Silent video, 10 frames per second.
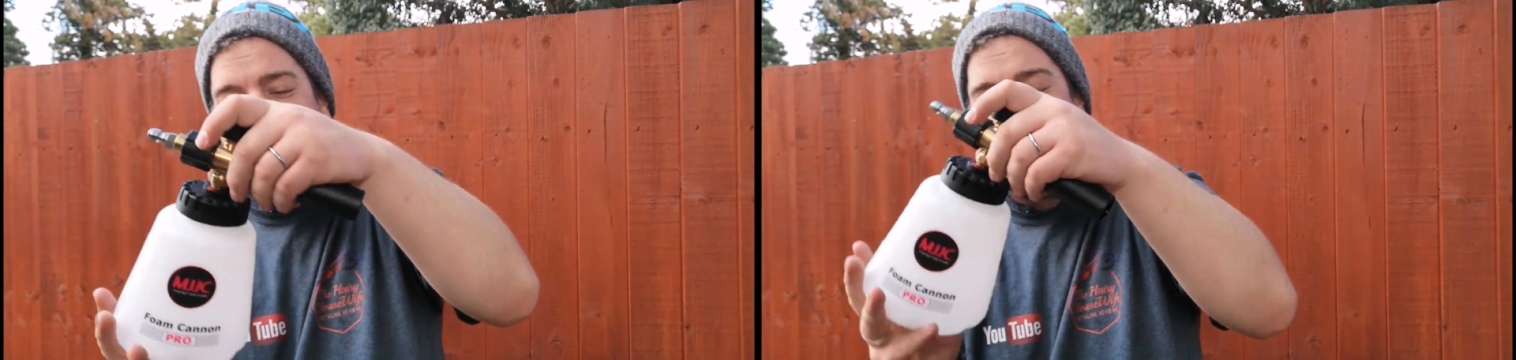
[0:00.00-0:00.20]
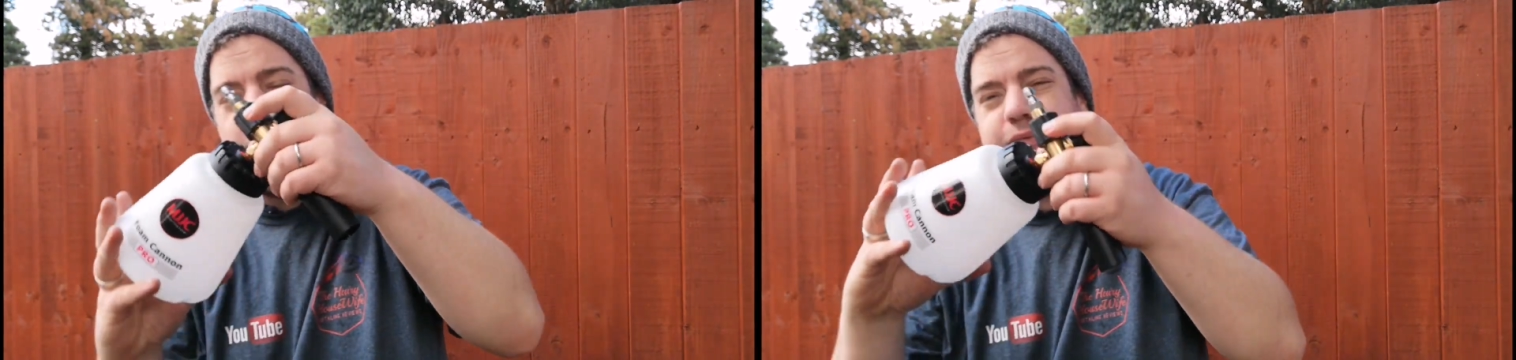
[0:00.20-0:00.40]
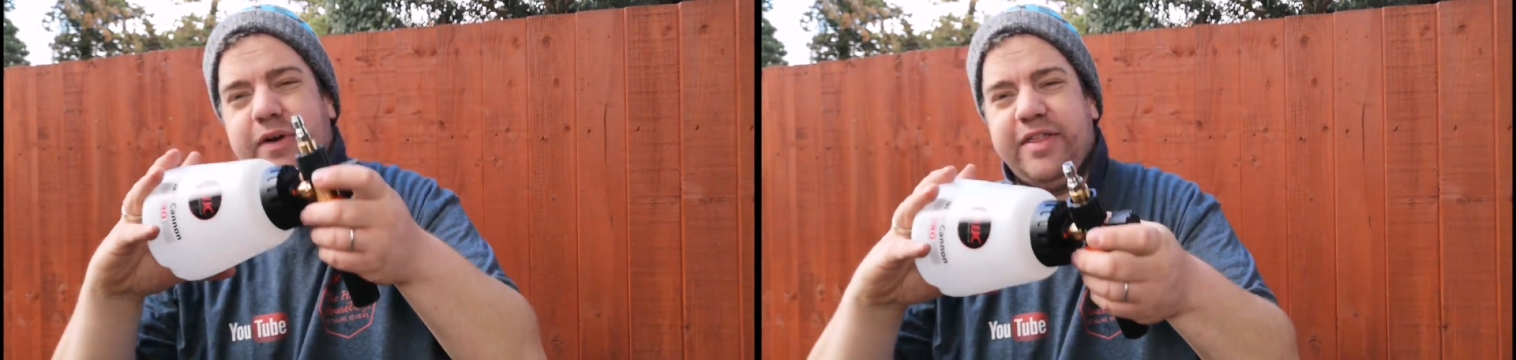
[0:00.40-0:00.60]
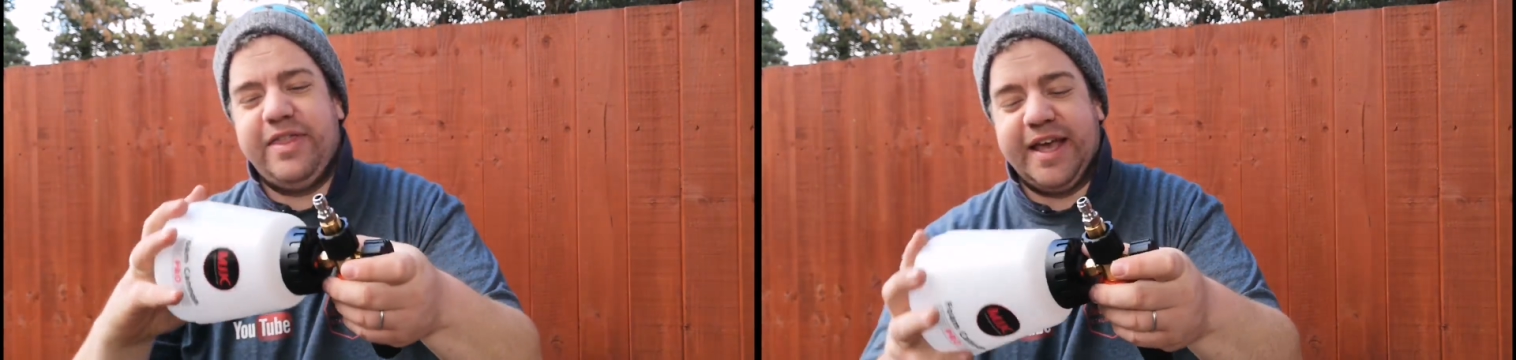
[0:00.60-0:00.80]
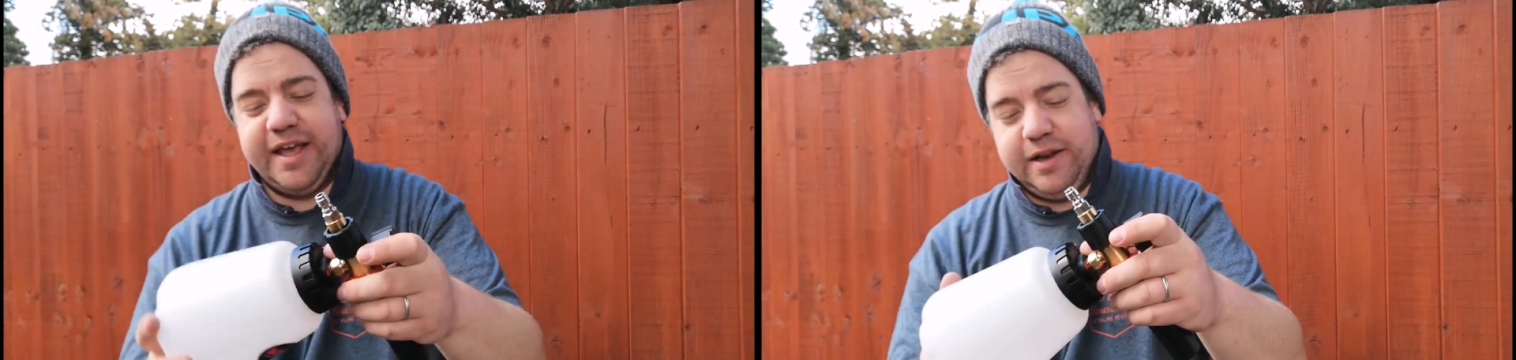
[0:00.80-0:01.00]
of
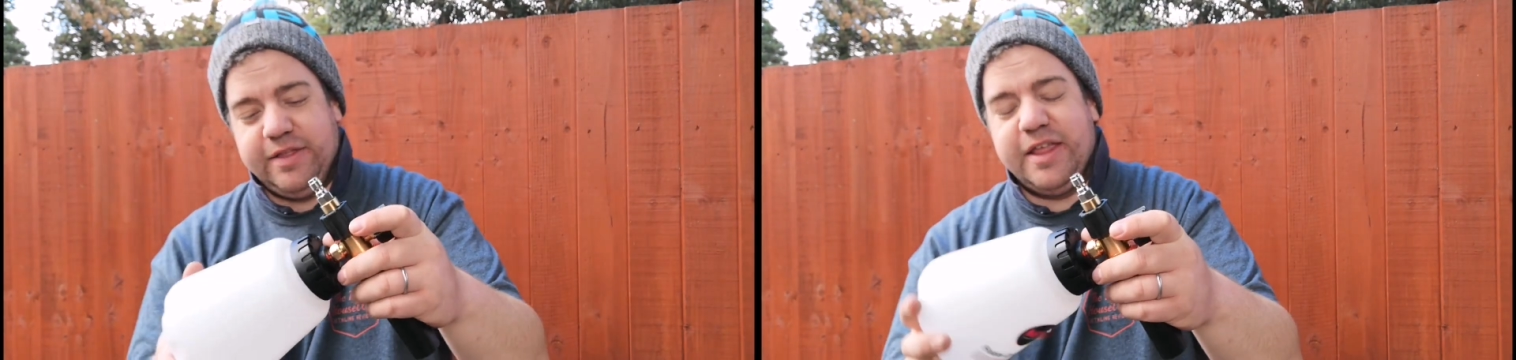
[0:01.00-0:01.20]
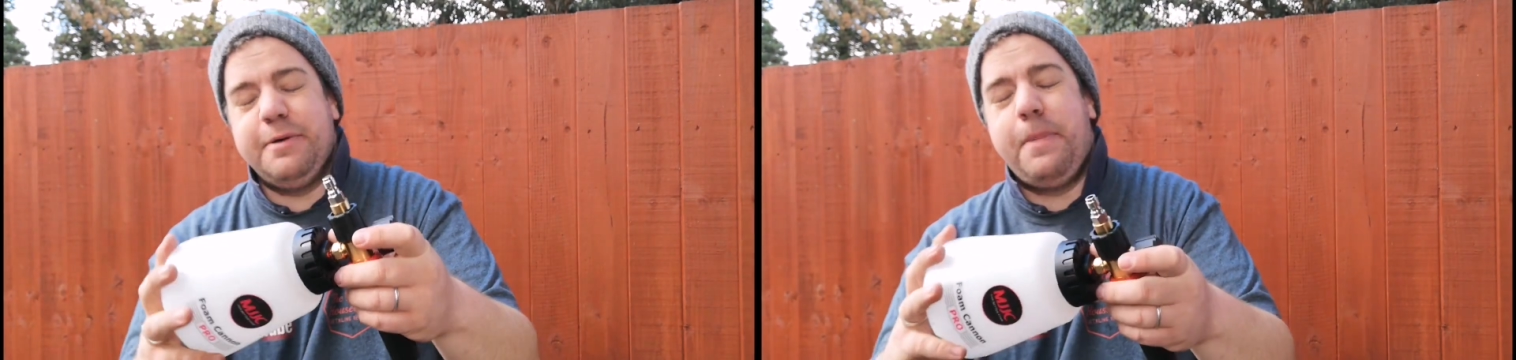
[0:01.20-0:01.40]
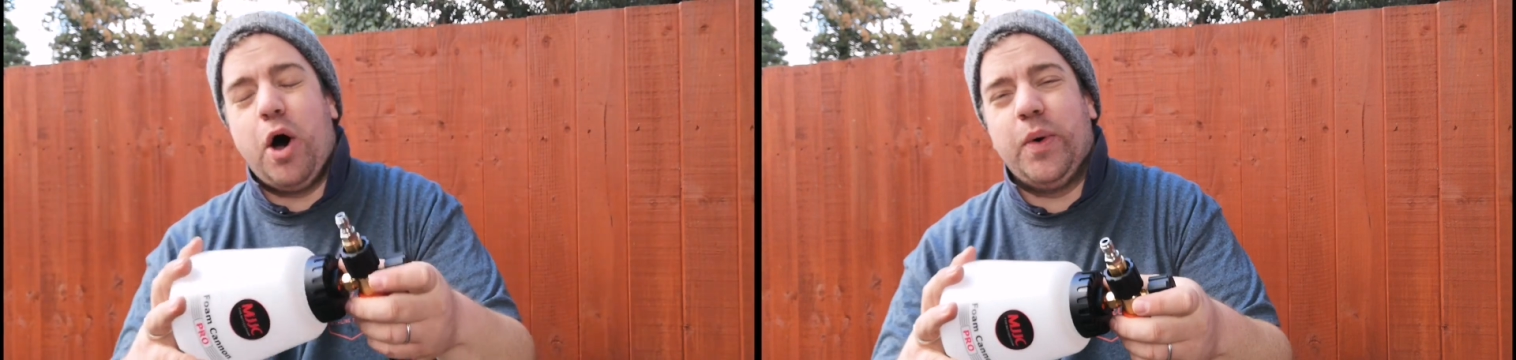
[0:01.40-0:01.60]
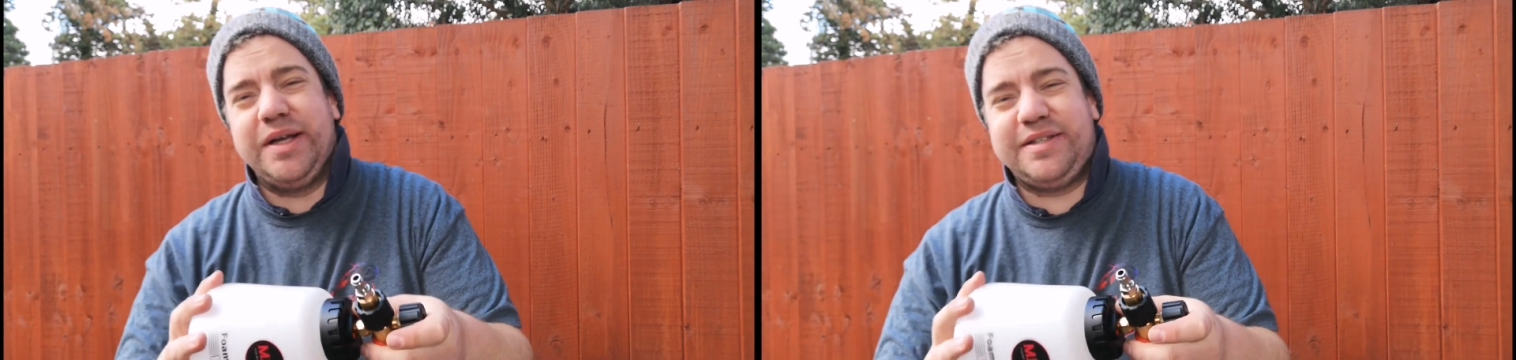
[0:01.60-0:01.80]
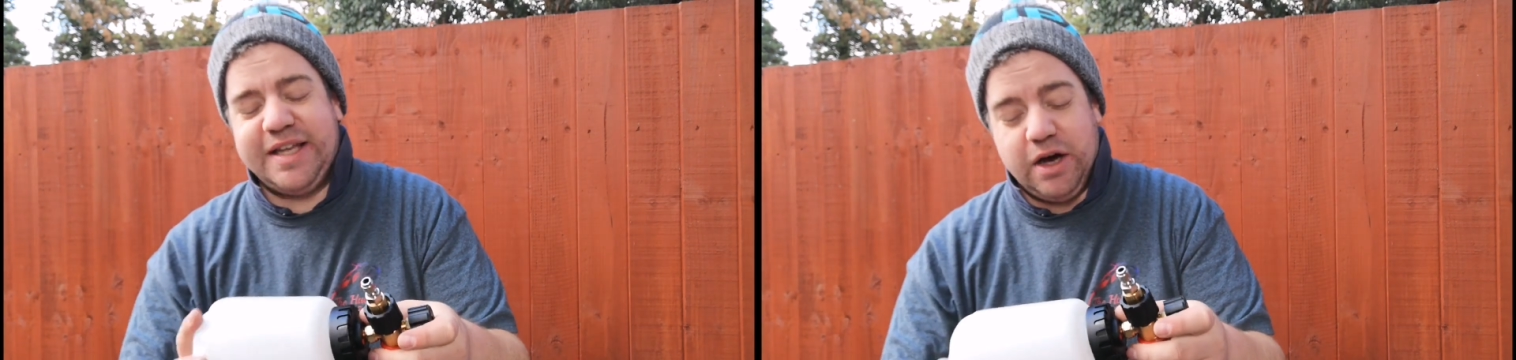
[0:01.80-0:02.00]
the bottle
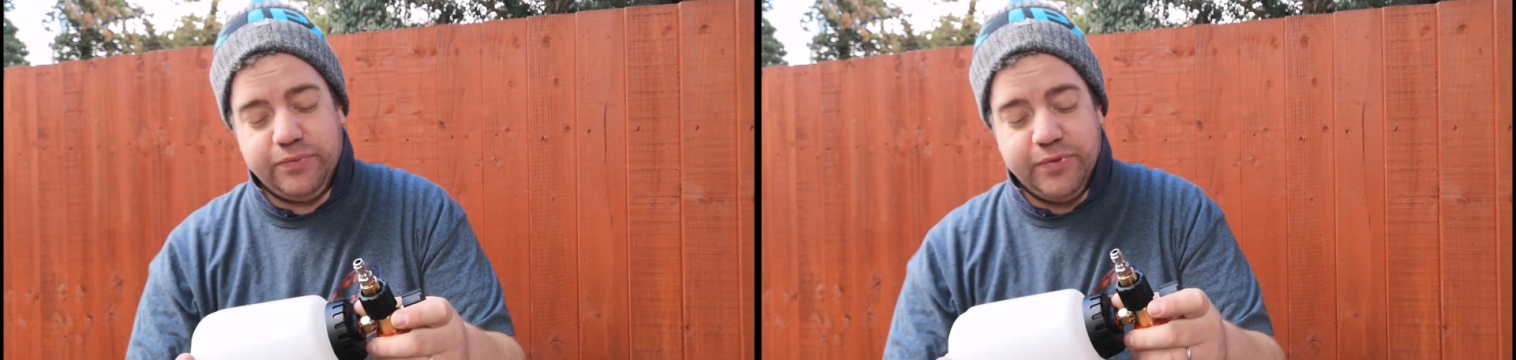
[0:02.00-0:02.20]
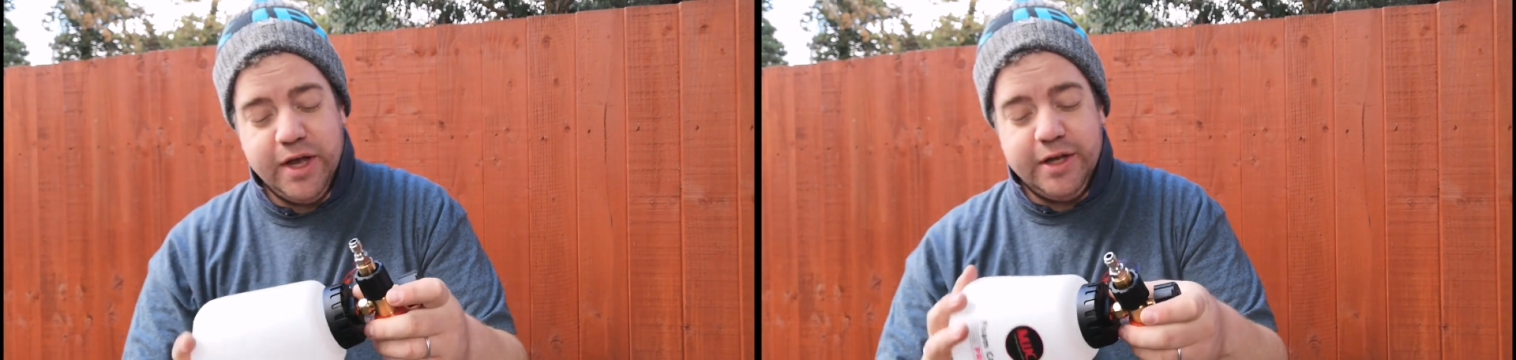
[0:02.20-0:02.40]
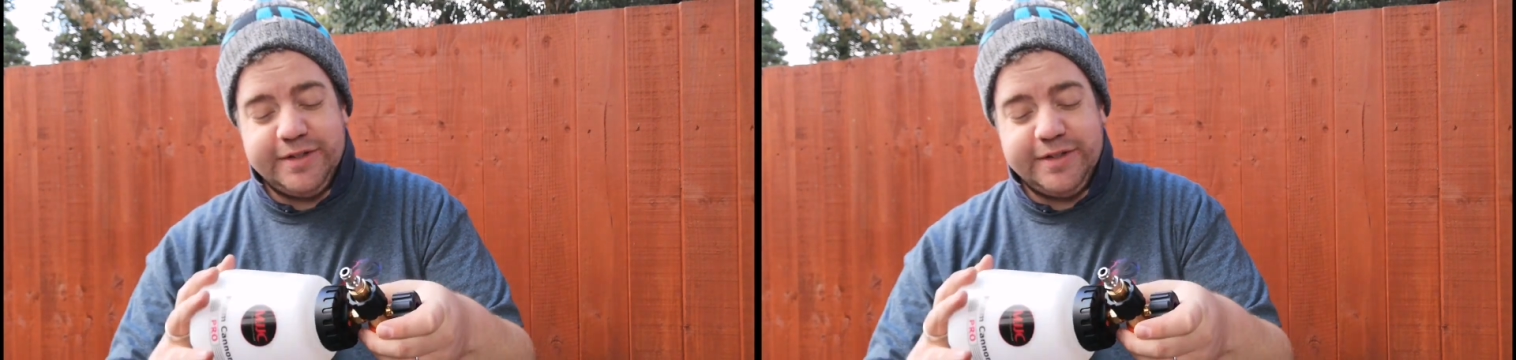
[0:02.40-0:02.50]
itself.